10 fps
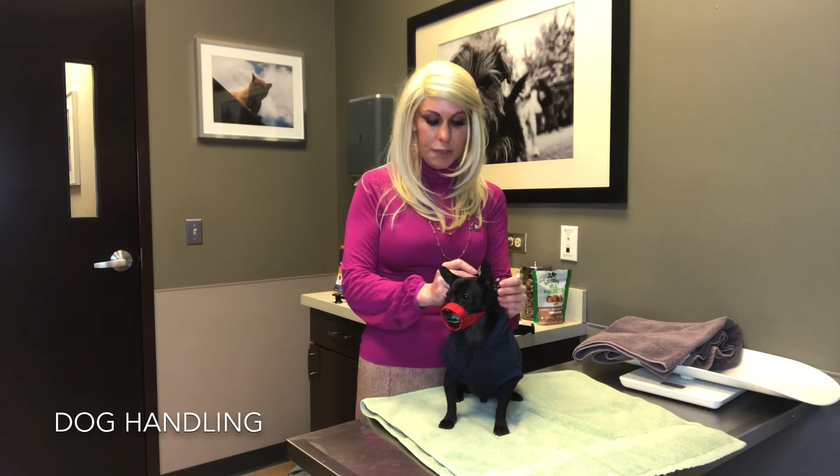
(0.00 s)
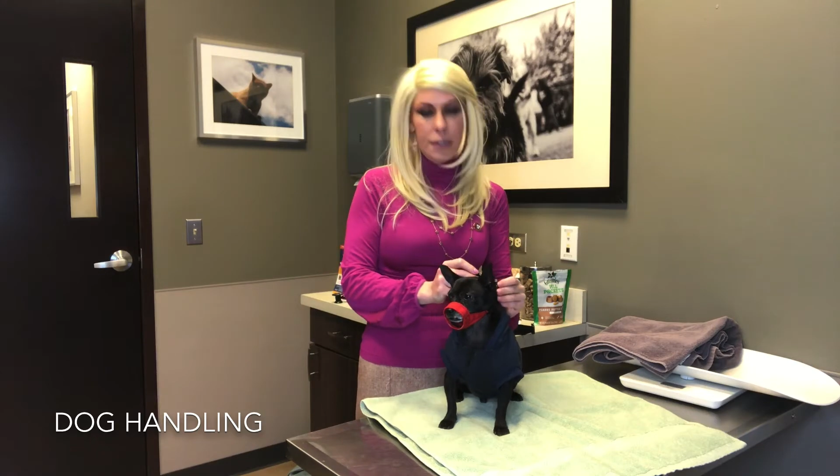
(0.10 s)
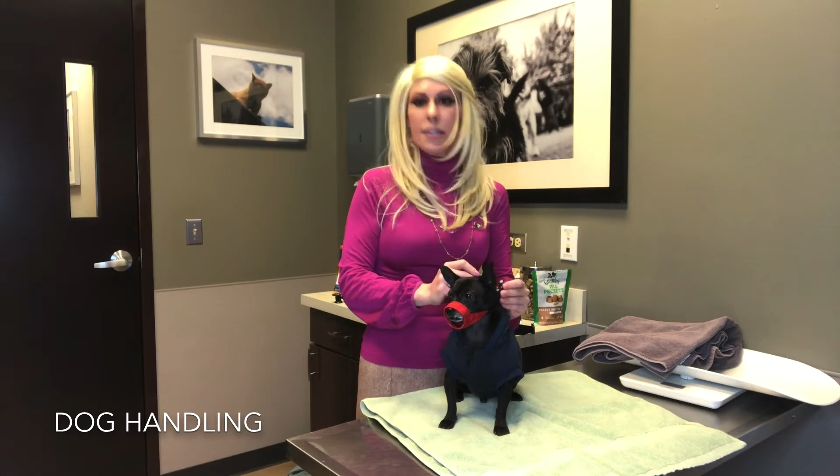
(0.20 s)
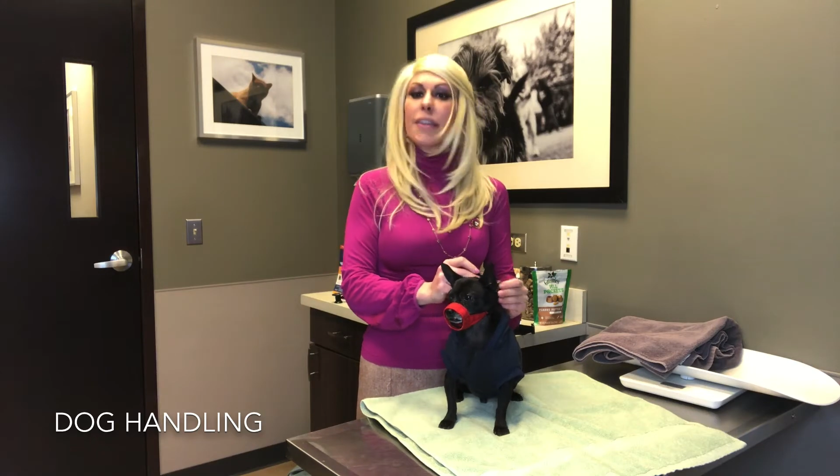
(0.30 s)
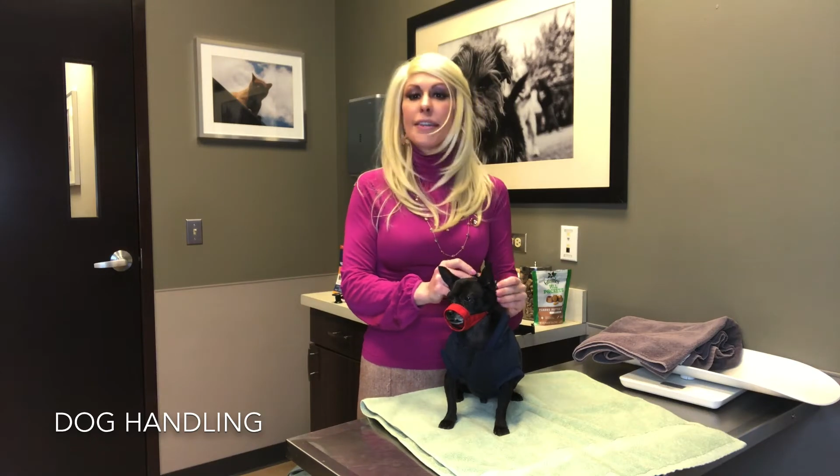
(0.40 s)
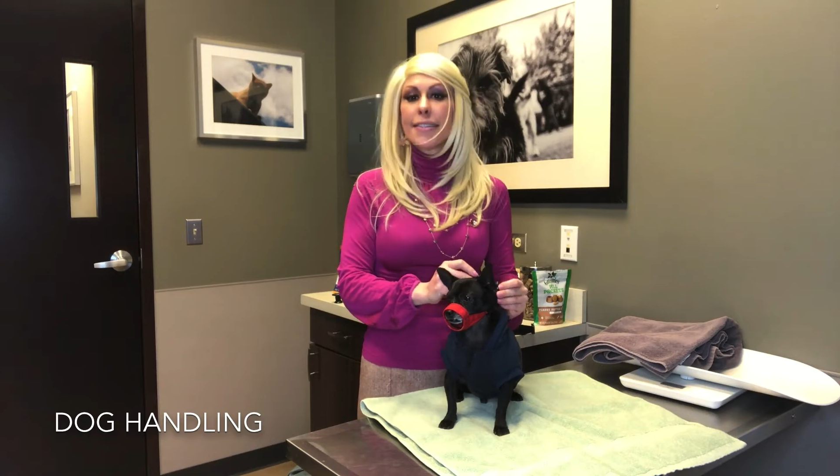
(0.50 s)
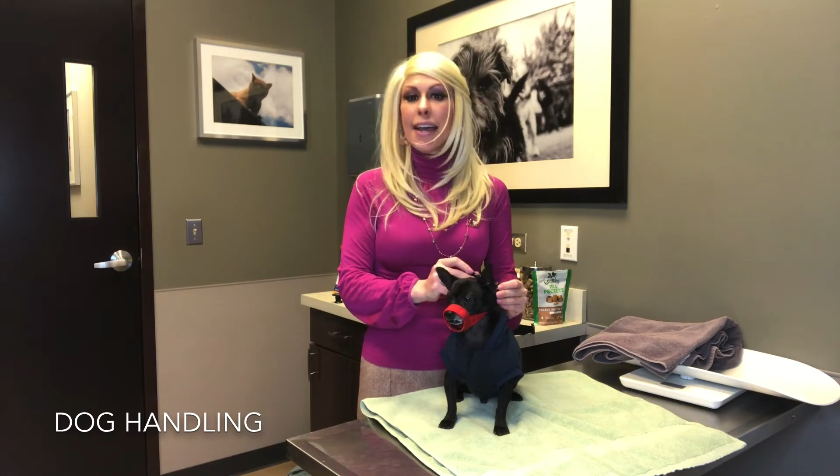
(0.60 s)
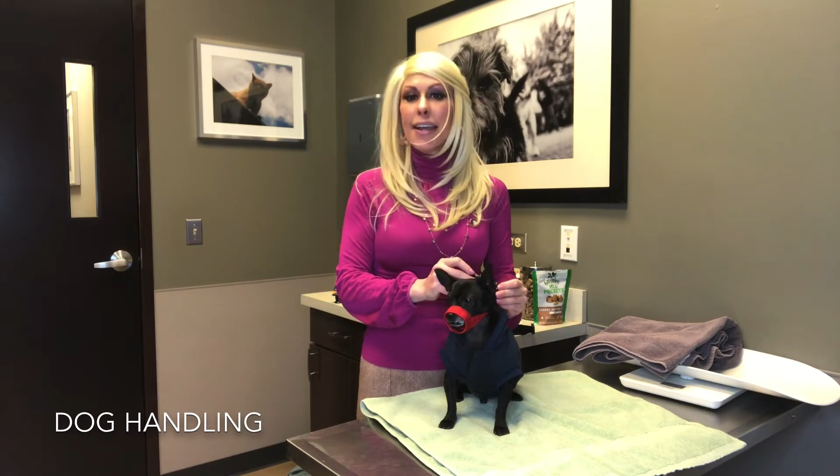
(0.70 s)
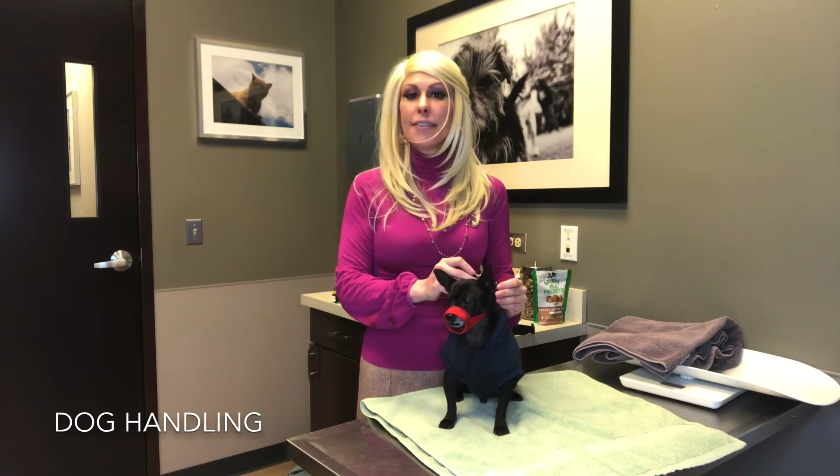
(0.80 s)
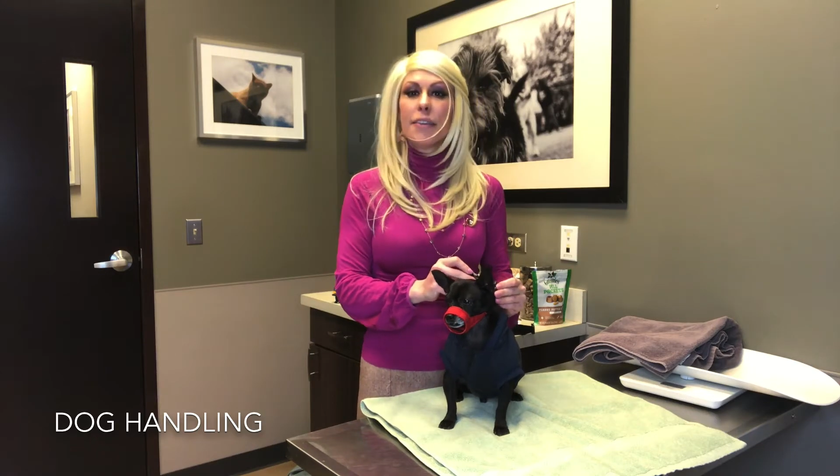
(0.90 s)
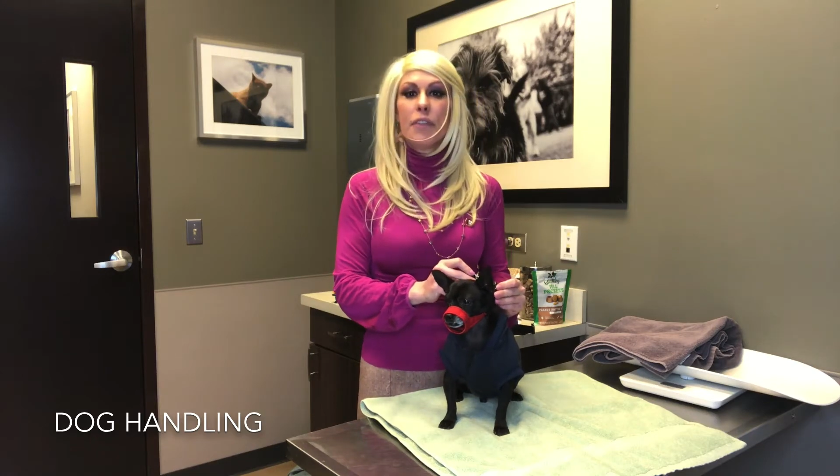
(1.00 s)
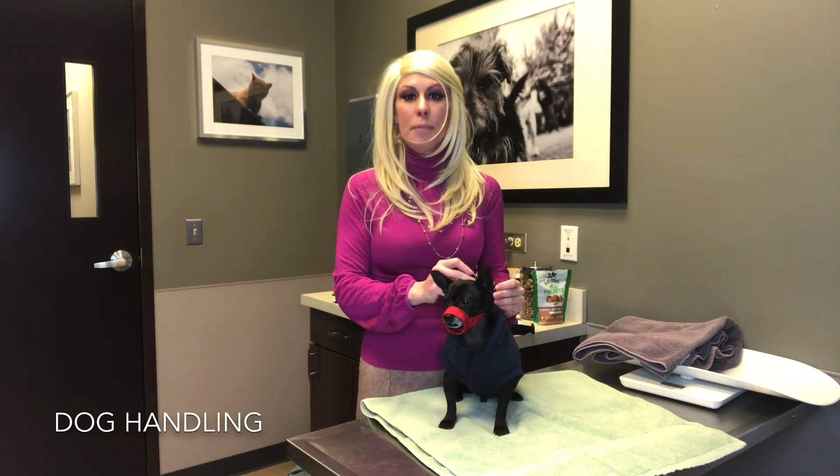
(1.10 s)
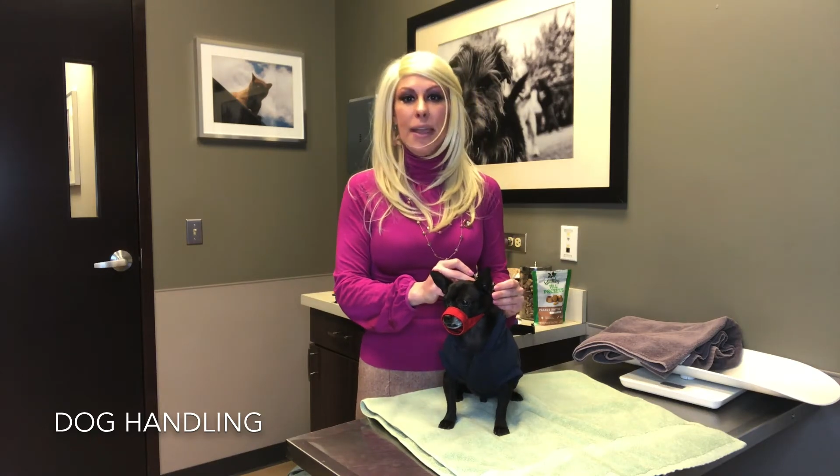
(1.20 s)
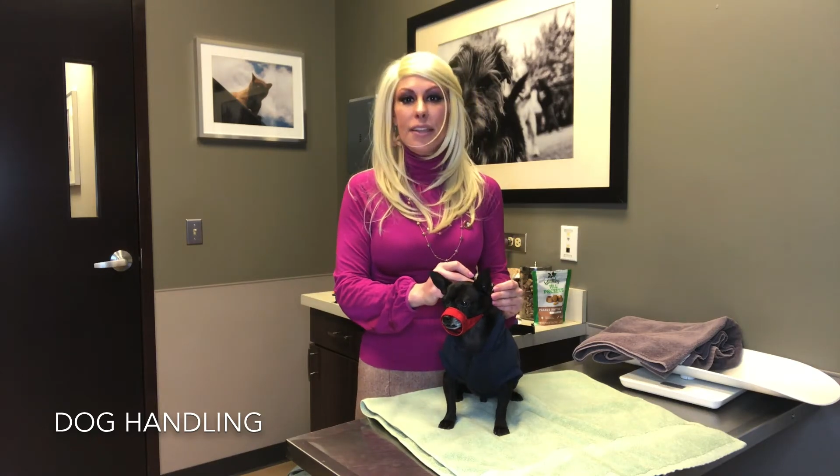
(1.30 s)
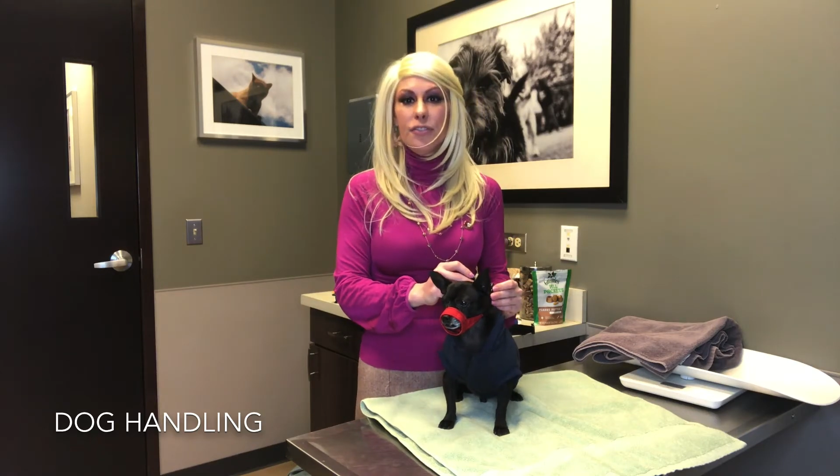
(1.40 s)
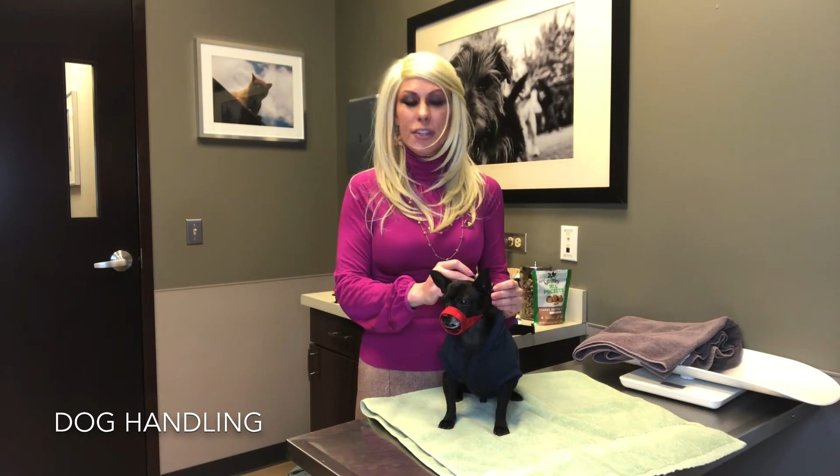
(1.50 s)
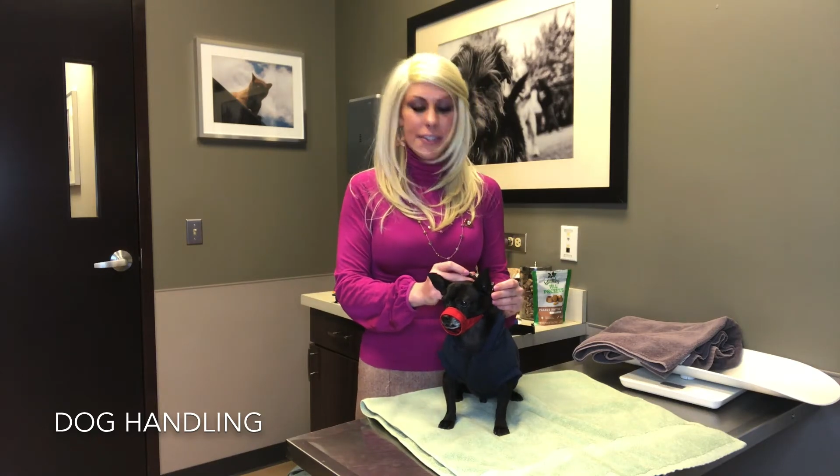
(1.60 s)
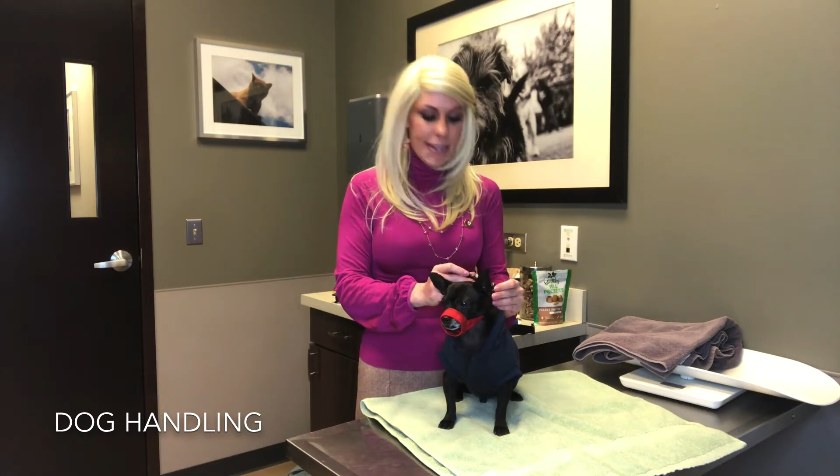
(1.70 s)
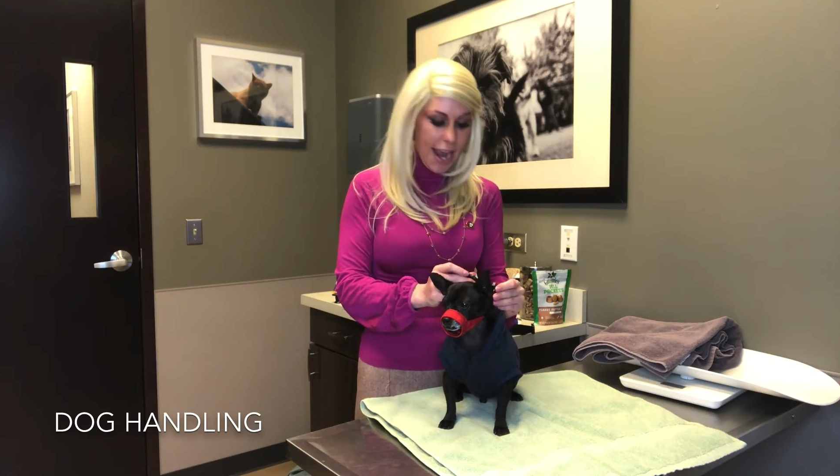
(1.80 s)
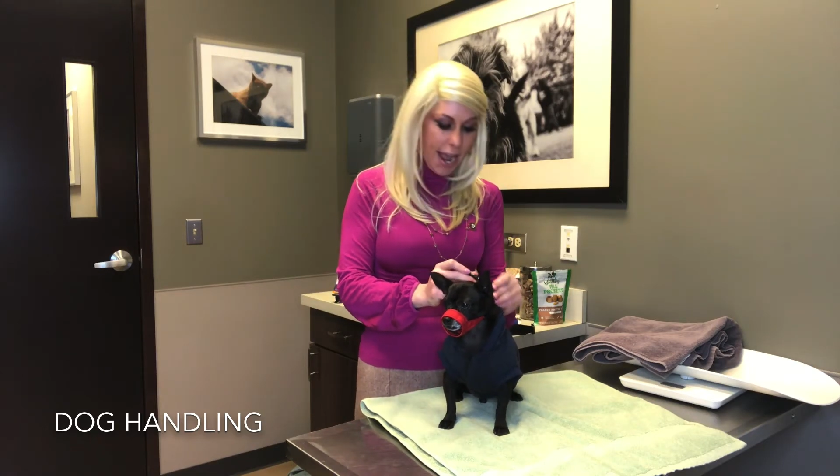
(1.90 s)
it to the size of the patient's
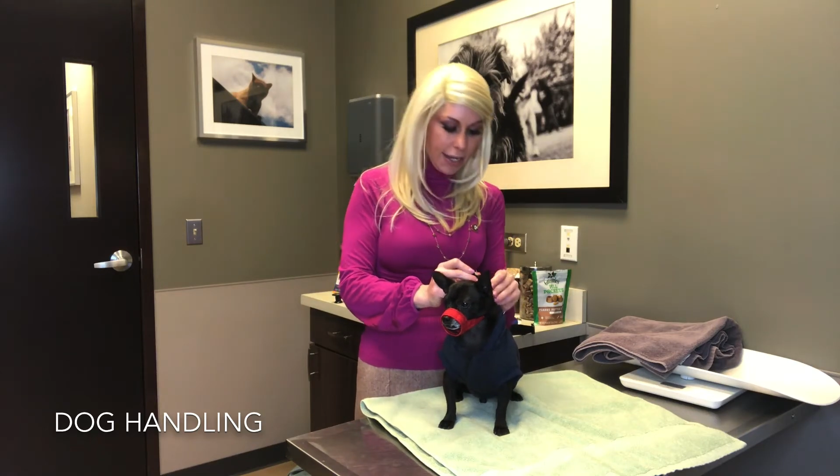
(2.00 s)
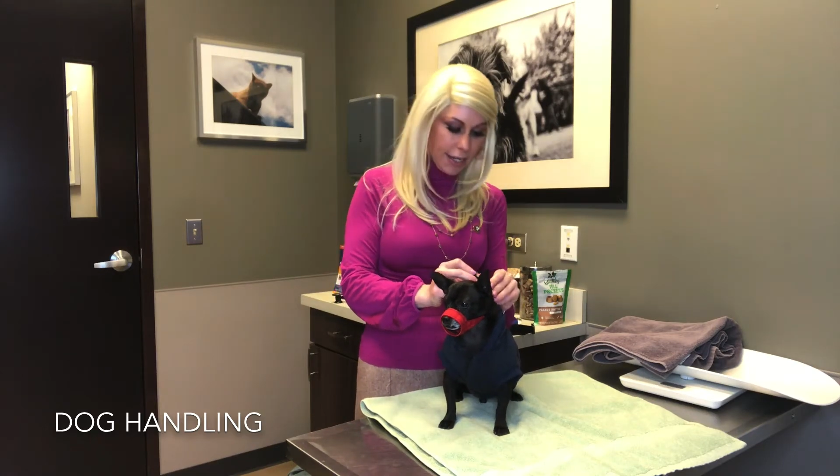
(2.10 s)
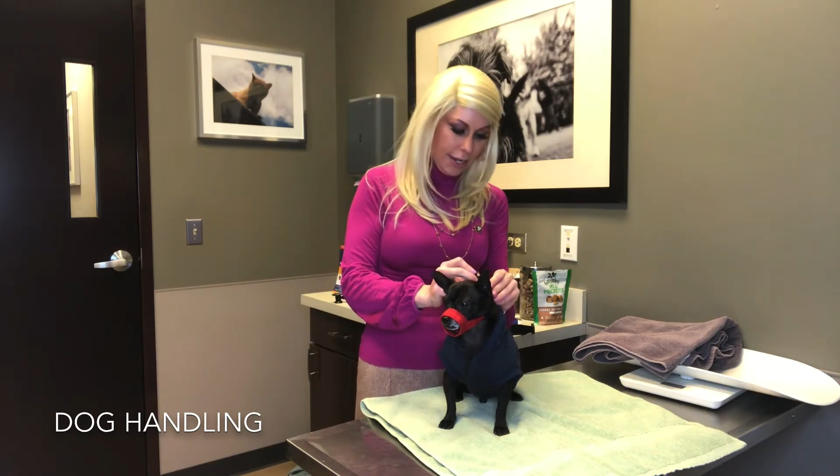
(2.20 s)
neck.